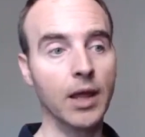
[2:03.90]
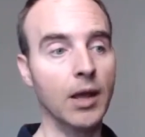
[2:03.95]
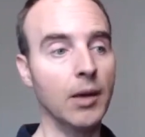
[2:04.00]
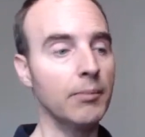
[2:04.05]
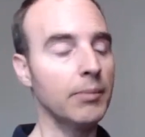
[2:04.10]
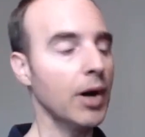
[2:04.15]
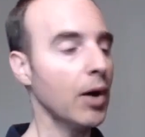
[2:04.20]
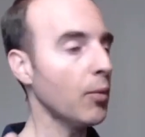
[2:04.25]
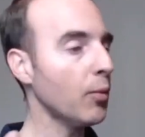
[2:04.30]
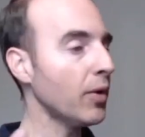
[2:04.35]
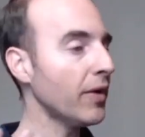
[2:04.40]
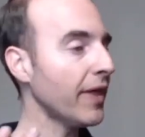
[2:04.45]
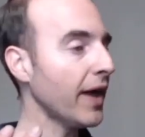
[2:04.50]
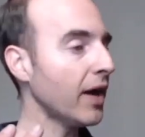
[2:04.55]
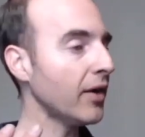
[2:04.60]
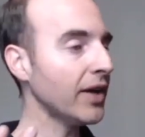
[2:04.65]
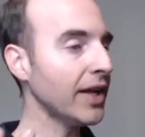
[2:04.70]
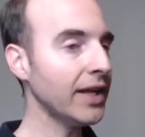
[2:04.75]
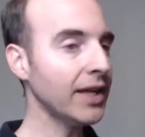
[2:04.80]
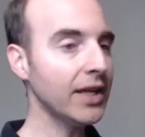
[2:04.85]
but
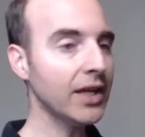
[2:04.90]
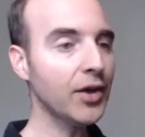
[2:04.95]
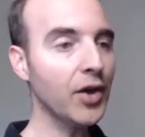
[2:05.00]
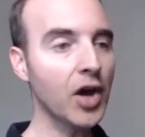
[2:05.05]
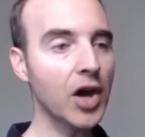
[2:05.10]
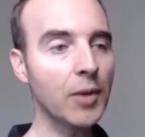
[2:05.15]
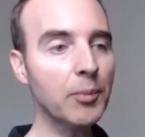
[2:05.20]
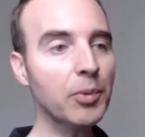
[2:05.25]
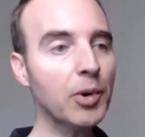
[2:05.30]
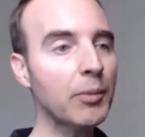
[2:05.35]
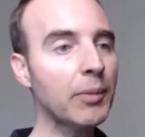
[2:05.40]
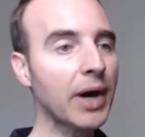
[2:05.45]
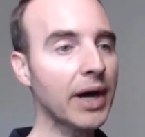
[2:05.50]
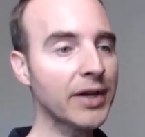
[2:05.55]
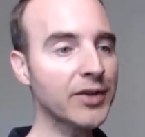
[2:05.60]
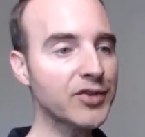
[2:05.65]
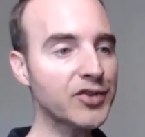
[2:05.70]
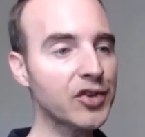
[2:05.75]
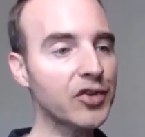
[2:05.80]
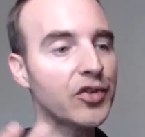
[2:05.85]
without any
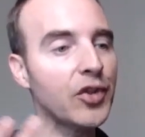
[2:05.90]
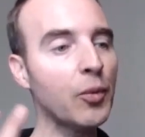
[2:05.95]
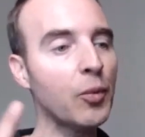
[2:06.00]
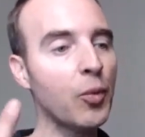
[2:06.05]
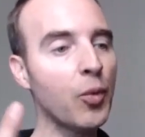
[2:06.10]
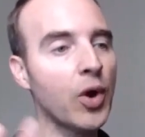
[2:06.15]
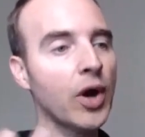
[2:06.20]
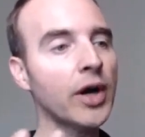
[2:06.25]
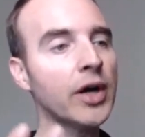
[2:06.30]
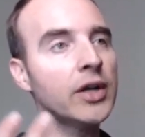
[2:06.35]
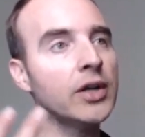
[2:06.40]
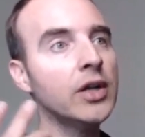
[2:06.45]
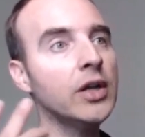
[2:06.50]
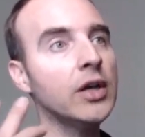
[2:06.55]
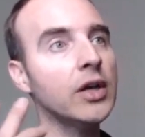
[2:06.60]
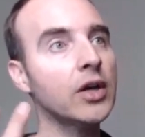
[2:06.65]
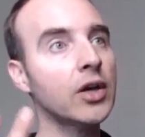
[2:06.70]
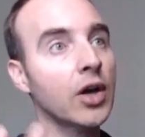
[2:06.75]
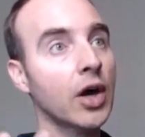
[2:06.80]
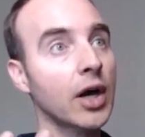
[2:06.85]
compromise to the one
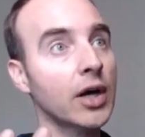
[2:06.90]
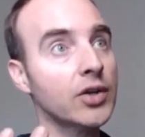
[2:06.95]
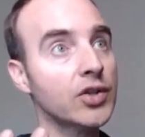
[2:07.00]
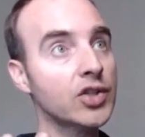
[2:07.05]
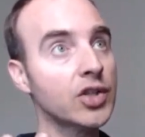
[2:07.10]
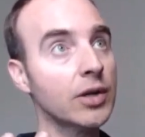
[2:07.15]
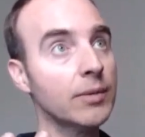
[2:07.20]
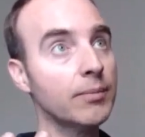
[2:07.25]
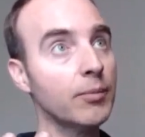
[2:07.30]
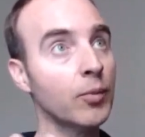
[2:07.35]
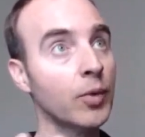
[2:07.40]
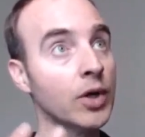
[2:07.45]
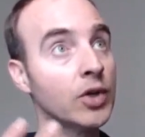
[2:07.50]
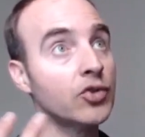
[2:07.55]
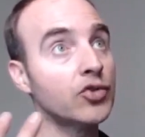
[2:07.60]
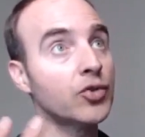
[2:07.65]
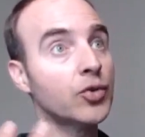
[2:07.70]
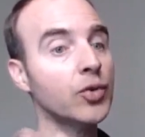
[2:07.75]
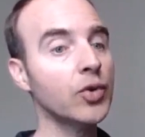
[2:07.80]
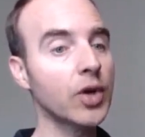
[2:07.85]
Godship, one
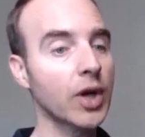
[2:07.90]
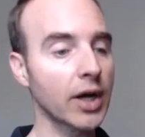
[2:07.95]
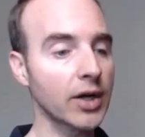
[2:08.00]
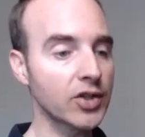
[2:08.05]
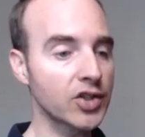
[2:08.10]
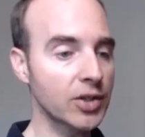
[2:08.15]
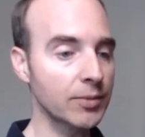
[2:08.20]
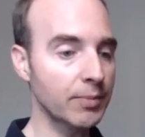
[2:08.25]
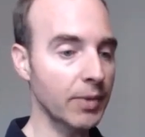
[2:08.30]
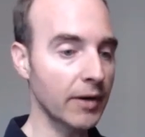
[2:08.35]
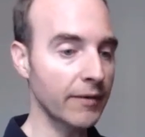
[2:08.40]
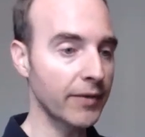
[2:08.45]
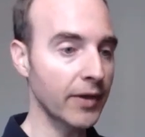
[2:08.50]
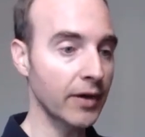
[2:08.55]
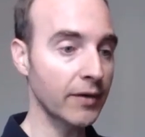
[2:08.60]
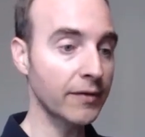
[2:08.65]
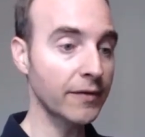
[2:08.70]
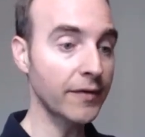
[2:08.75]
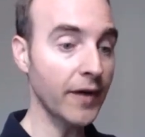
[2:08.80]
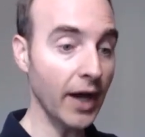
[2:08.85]
true Godship of
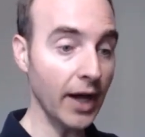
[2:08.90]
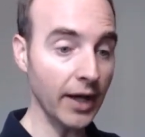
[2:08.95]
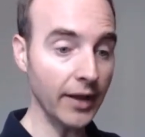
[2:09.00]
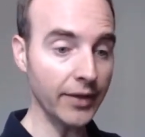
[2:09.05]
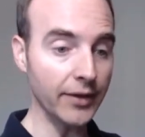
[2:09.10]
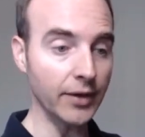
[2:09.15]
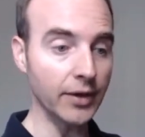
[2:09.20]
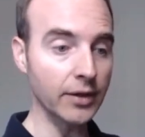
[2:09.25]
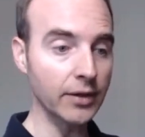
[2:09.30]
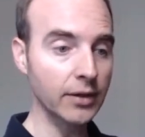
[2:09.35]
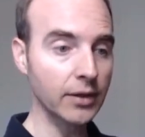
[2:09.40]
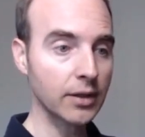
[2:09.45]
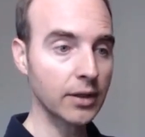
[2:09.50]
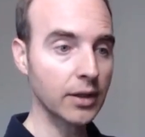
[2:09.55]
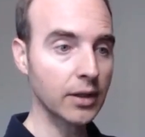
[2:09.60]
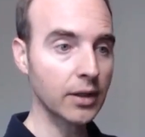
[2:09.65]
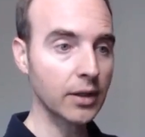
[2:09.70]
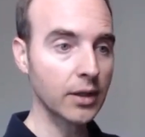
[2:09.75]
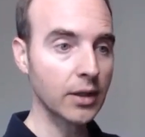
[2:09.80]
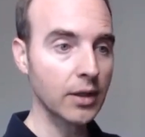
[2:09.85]
their Father,
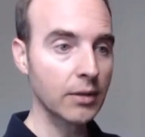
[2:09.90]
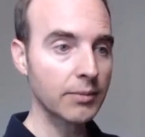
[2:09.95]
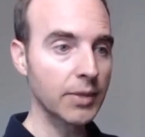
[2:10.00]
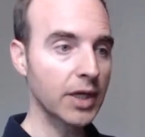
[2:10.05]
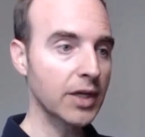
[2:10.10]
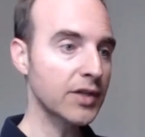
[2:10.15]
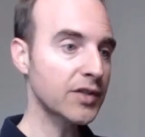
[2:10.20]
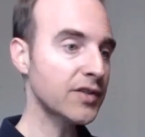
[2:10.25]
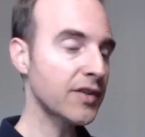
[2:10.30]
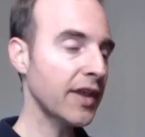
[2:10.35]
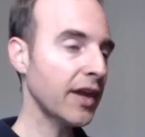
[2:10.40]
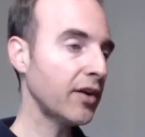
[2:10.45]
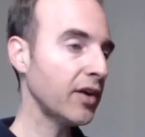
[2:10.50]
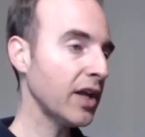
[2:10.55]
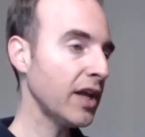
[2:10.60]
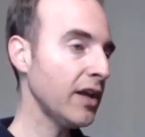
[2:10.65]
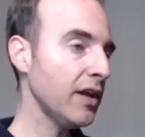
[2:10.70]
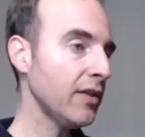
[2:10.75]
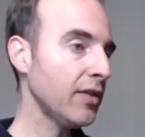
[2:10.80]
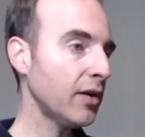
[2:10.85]
because they're
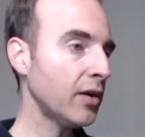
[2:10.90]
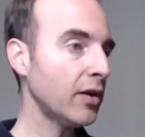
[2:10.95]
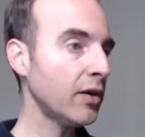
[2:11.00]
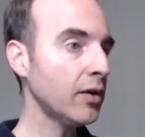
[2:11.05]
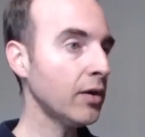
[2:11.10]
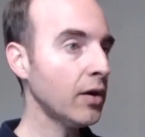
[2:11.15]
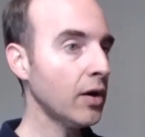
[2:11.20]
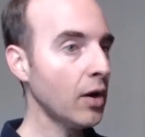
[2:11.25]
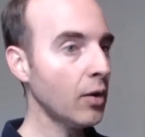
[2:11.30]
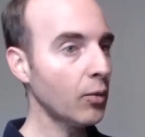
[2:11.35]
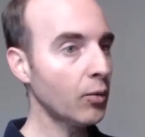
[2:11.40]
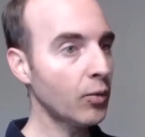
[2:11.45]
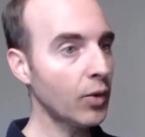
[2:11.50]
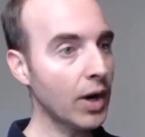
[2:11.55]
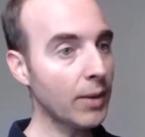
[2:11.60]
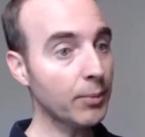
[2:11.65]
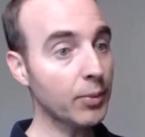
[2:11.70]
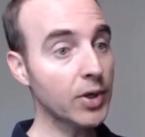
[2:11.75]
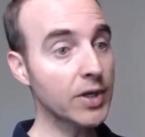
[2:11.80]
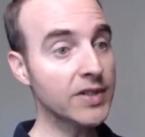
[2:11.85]
either
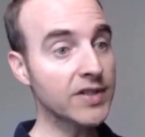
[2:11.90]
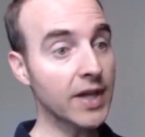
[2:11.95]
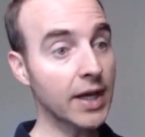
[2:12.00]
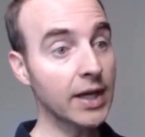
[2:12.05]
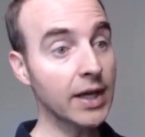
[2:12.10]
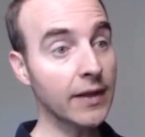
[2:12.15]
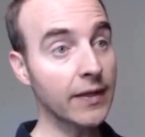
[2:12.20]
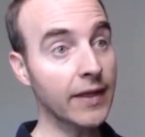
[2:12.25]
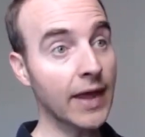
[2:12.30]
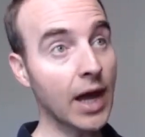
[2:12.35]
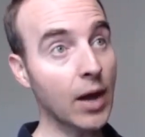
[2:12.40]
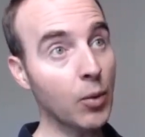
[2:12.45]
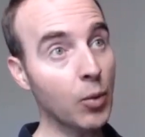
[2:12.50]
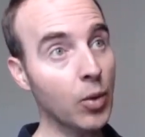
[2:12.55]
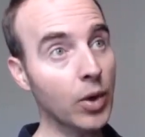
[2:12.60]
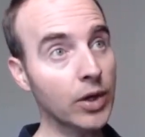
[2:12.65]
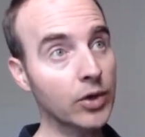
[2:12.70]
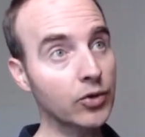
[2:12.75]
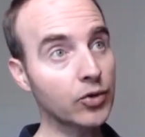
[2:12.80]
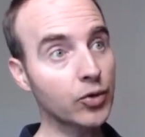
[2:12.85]
representing that
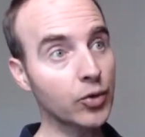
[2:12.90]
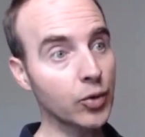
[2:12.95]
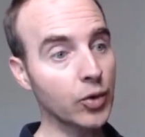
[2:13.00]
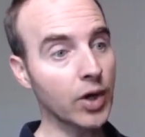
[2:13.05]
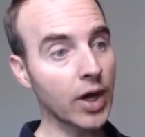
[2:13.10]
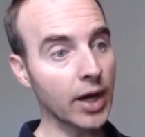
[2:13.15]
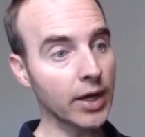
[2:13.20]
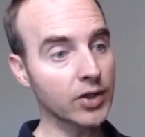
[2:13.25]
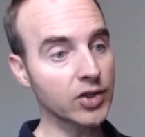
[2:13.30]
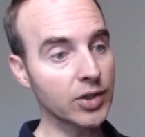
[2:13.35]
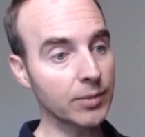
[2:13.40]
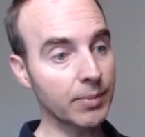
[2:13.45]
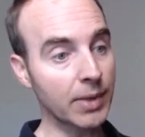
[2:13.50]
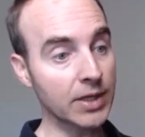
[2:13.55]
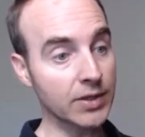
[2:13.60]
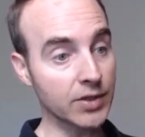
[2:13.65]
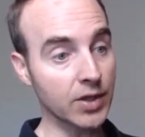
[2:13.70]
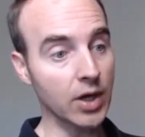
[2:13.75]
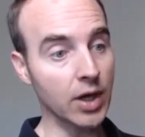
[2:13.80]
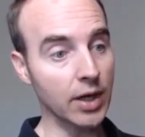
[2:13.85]
one true Godship
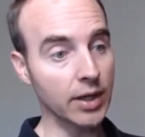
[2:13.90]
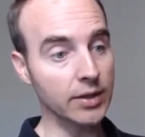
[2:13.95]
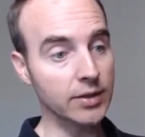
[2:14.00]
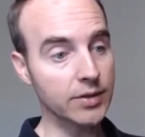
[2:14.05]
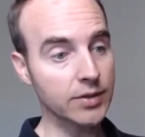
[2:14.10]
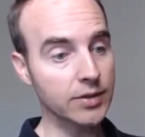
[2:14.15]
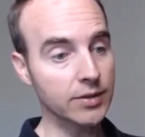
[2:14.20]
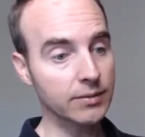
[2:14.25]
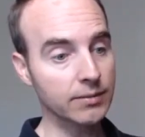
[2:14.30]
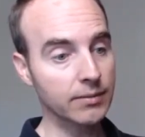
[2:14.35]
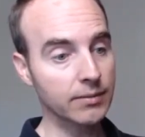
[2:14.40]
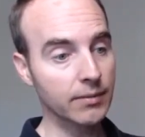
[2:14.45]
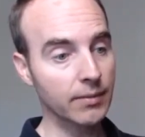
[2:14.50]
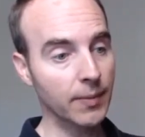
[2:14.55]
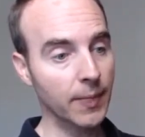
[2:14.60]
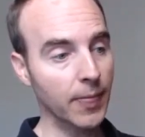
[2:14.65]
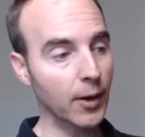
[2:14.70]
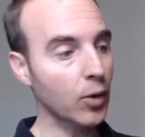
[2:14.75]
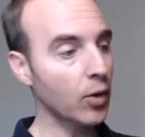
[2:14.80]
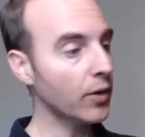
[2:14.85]
as gods,
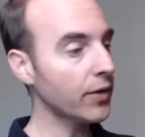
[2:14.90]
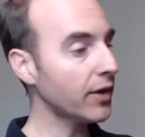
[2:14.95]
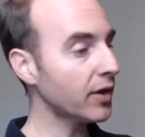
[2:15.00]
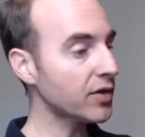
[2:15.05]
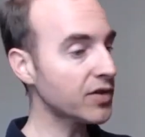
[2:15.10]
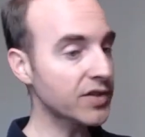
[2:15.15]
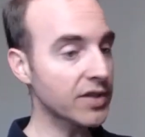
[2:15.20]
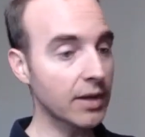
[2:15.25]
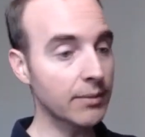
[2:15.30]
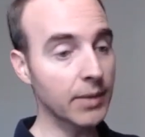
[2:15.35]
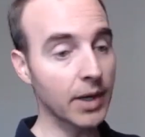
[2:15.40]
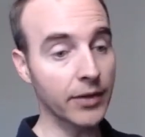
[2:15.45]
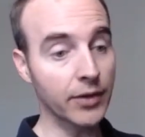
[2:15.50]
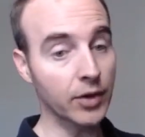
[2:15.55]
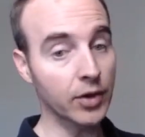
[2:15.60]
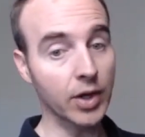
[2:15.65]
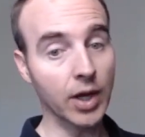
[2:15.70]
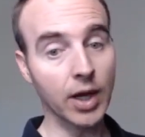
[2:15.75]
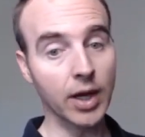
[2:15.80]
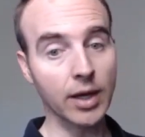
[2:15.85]
or there's some
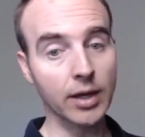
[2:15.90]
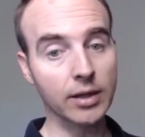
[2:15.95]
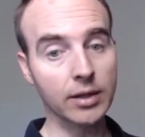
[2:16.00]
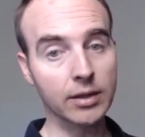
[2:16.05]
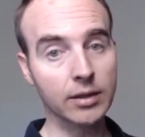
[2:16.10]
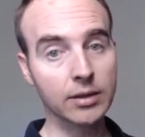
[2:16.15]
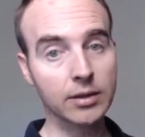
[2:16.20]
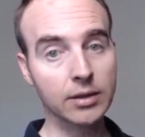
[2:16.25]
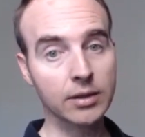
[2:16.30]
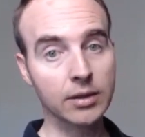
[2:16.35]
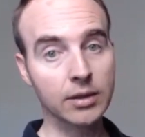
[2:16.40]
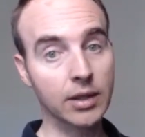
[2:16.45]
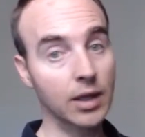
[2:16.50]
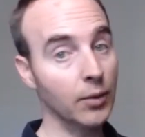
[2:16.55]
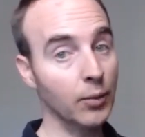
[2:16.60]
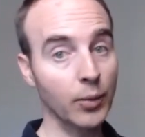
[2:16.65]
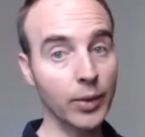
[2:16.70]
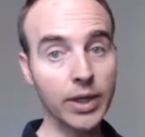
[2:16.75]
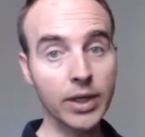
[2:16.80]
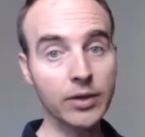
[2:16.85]
other God
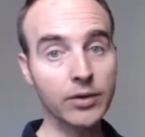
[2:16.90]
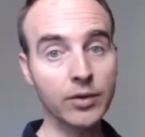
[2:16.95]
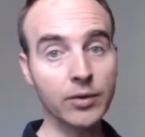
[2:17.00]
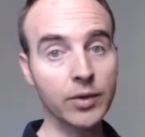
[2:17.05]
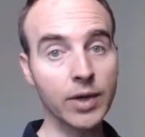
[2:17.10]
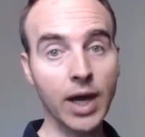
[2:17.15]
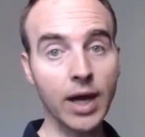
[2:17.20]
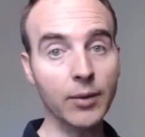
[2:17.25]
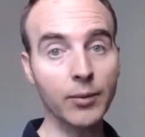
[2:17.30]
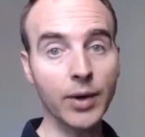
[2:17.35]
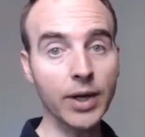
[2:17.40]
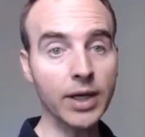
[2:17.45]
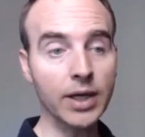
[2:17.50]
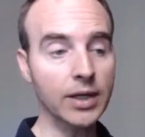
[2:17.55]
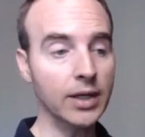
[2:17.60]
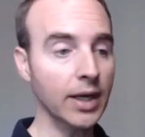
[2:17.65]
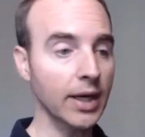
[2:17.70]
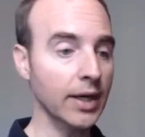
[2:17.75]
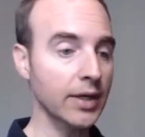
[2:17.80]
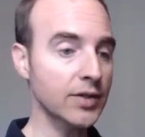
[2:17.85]
that we do not
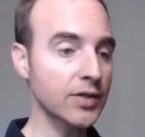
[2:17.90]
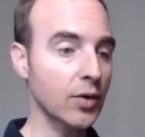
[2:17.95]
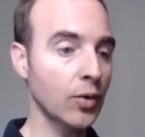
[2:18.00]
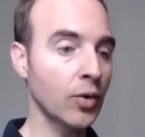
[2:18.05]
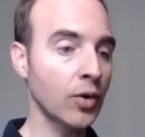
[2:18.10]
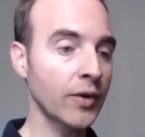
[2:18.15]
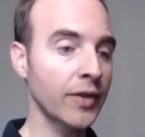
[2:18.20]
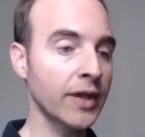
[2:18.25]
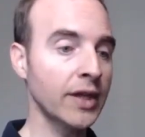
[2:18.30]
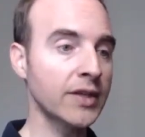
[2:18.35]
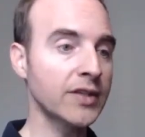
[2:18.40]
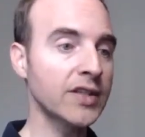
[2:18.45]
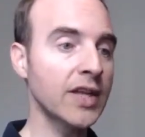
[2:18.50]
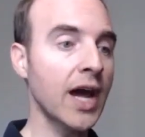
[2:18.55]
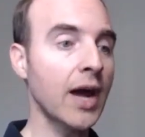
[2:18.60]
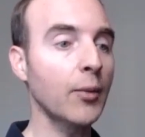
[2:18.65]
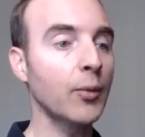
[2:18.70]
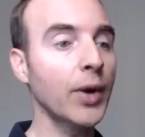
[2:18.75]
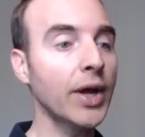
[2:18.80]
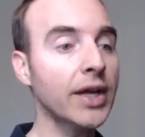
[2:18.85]
recognize, or that is
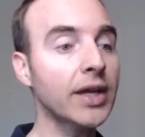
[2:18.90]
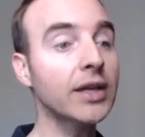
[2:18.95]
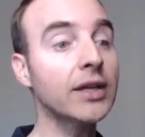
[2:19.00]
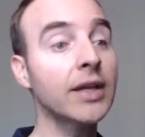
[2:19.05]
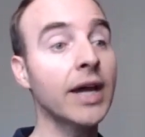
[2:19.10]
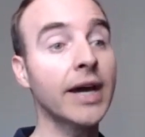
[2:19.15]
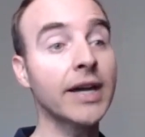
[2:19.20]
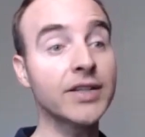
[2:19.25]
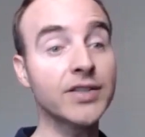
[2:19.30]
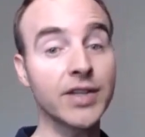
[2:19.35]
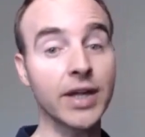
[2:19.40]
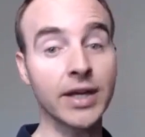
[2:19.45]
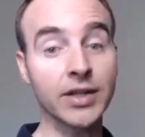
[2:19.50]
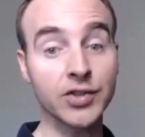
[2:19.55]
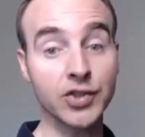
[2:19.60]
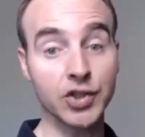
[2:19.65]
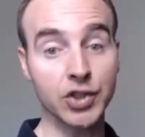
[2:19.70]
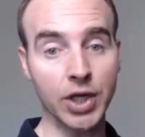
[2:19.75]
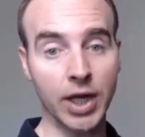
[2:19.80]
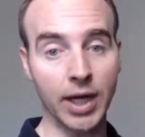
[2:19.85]
not recognized
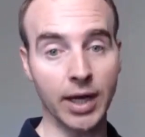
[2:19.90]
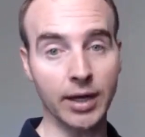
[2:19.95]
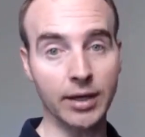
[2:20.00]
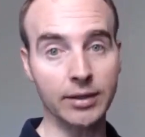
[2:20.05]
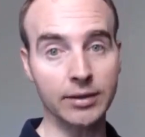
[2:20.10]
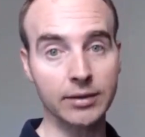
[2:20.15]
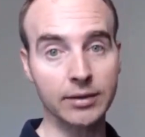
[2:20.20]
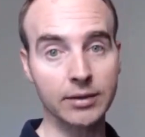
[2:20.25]
as Jah.